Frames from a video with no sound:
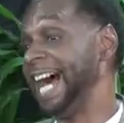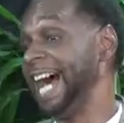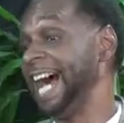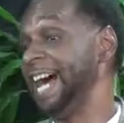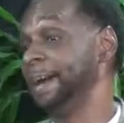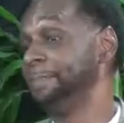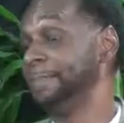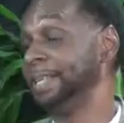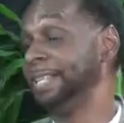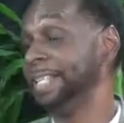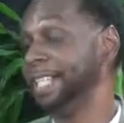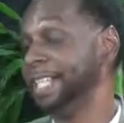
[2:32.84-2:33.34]
I
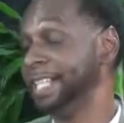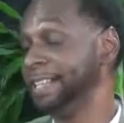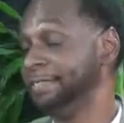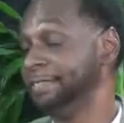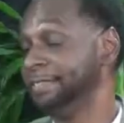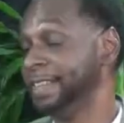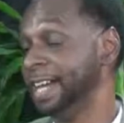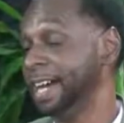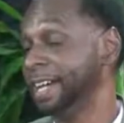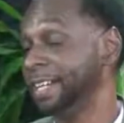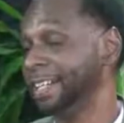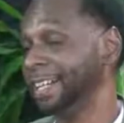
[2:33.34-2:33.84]
believe
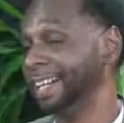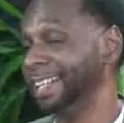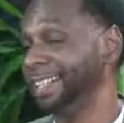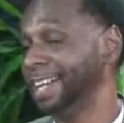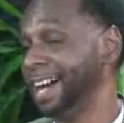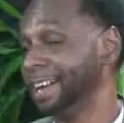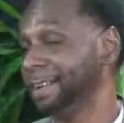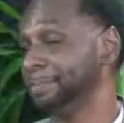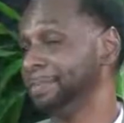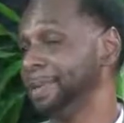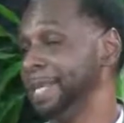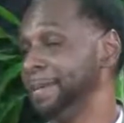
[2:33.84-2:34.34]
that a
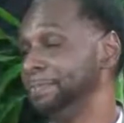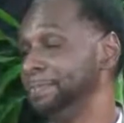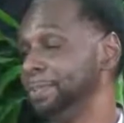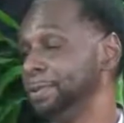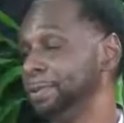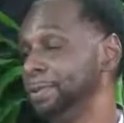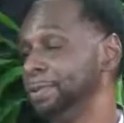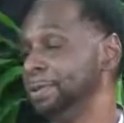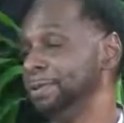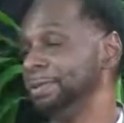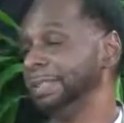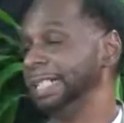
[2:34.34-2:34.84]
lot of
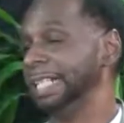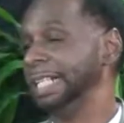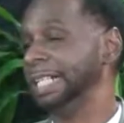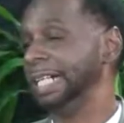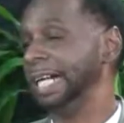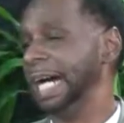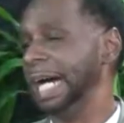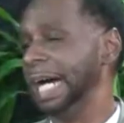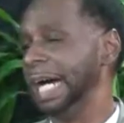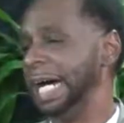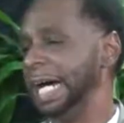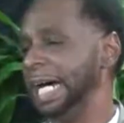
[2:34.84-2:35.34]
people
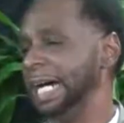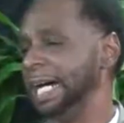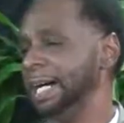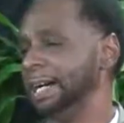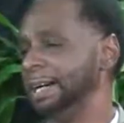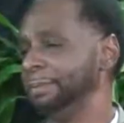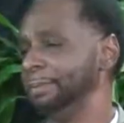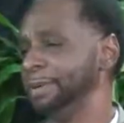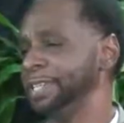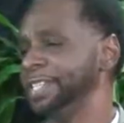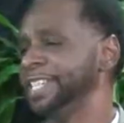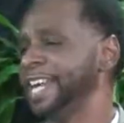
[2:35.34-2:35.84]

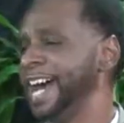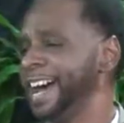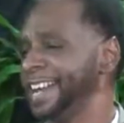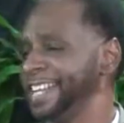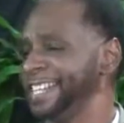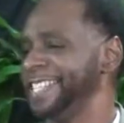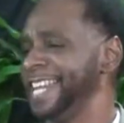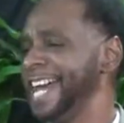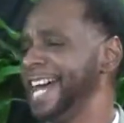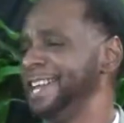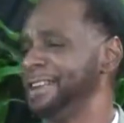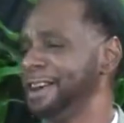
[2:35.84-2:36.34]
was kind of
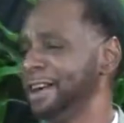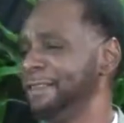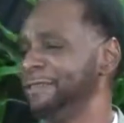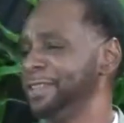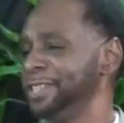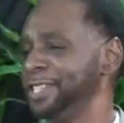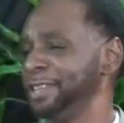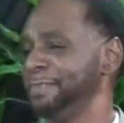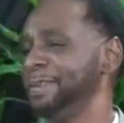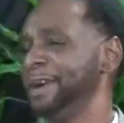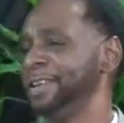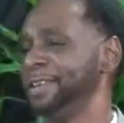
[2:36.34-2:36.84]

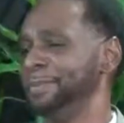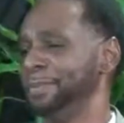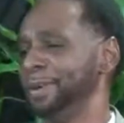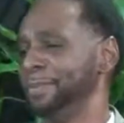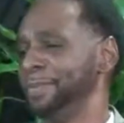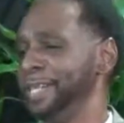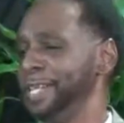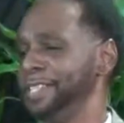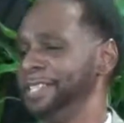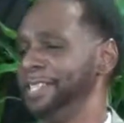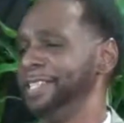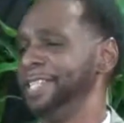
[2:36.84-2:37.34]
standoffish about the book
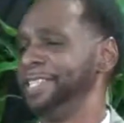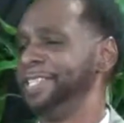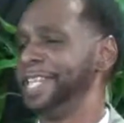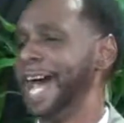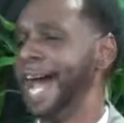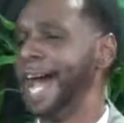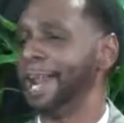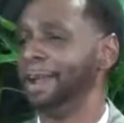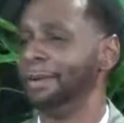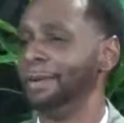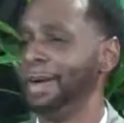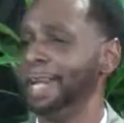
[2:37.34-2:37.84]
because of the
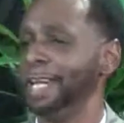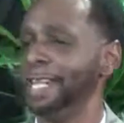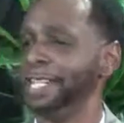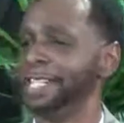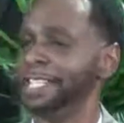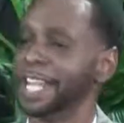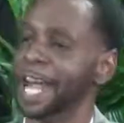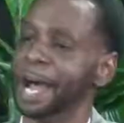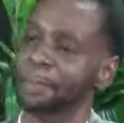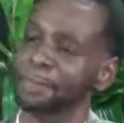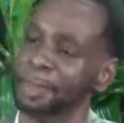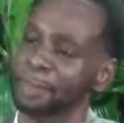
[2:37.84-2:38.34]
title, and it
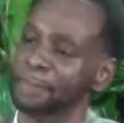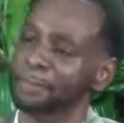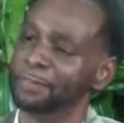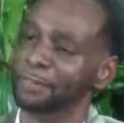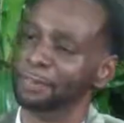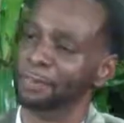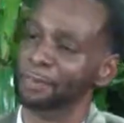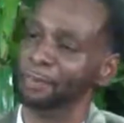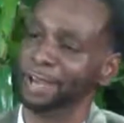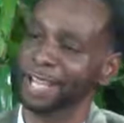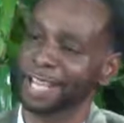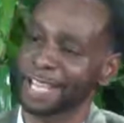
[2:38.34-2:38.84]
stopped them
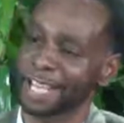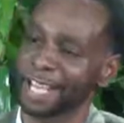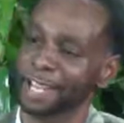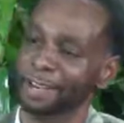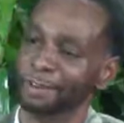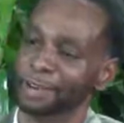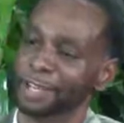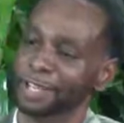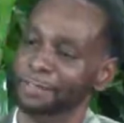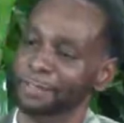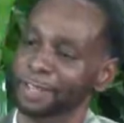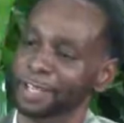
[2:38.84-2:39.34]
from reading it
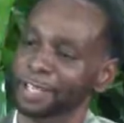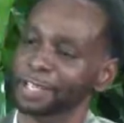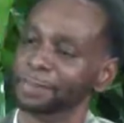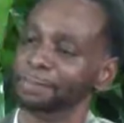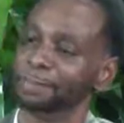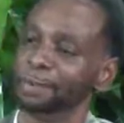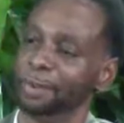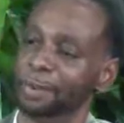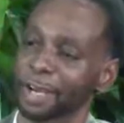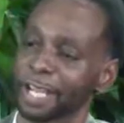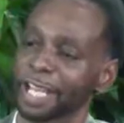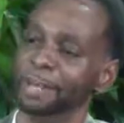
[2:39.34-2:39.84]
or even
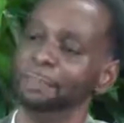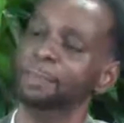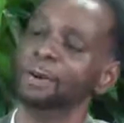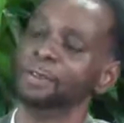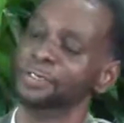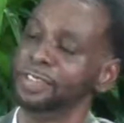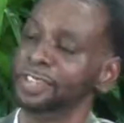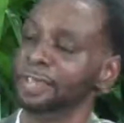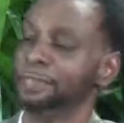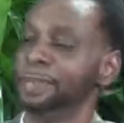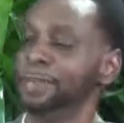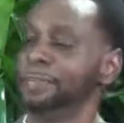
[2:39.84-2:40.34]
exploring it. Most
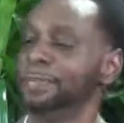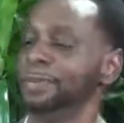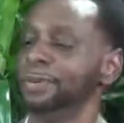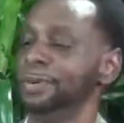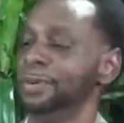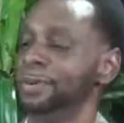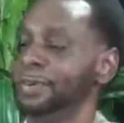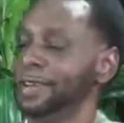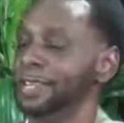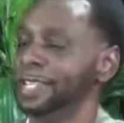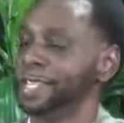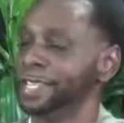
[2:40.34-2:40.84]
of the people who
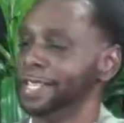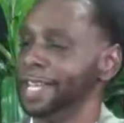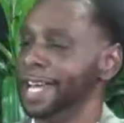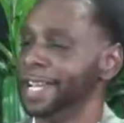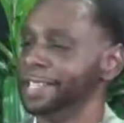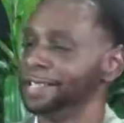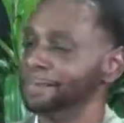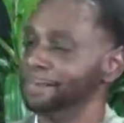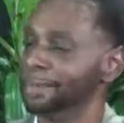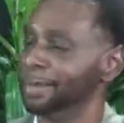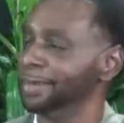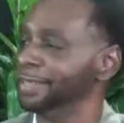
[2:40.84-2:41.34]

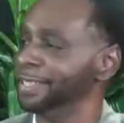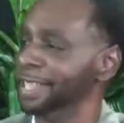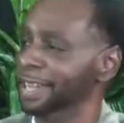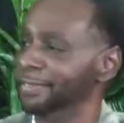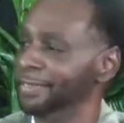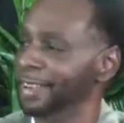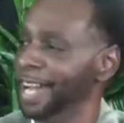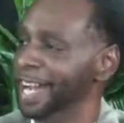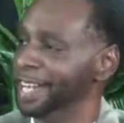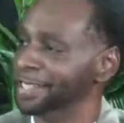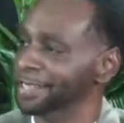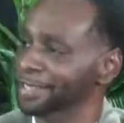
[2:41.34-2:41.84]
criticized the book never
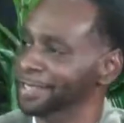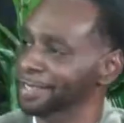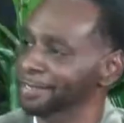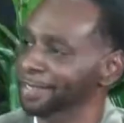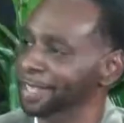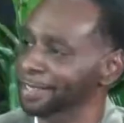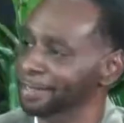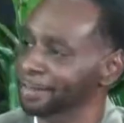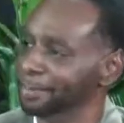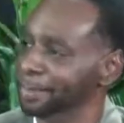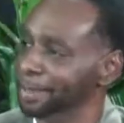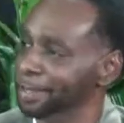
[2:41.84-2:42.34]
actually
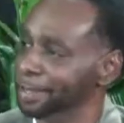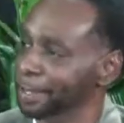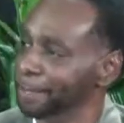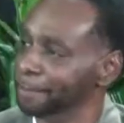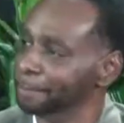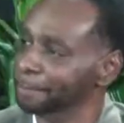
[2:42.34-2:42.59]
read the book.